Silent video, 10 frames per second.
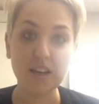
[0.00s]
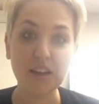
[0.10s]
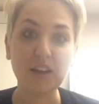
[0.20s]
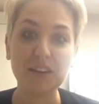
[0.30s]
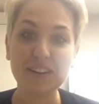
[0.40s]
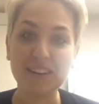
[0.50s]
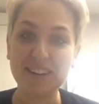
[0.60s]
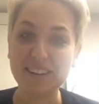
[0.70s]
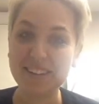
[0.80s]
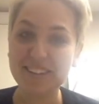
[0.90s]
and it
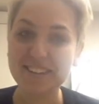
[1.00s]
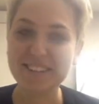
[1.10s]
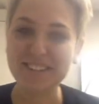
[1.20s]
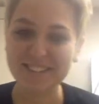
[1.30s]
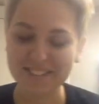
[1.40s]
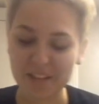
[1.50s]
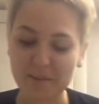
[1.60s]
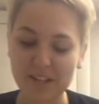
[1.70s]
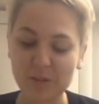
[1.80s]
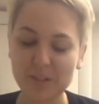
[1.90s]
sent
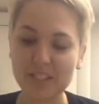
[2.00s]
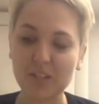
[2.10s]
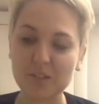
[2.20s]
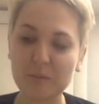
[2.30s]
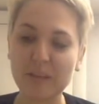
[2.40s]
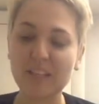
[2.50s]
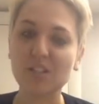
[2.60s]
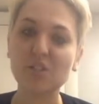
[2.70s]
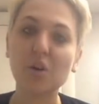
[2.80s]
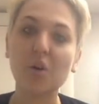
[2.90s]
me into a tailspin.
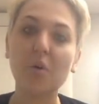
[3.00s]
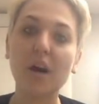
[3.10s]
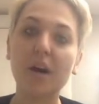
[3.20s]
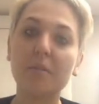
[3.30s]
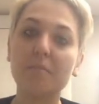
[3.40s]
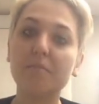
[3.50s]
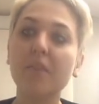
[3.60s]
So I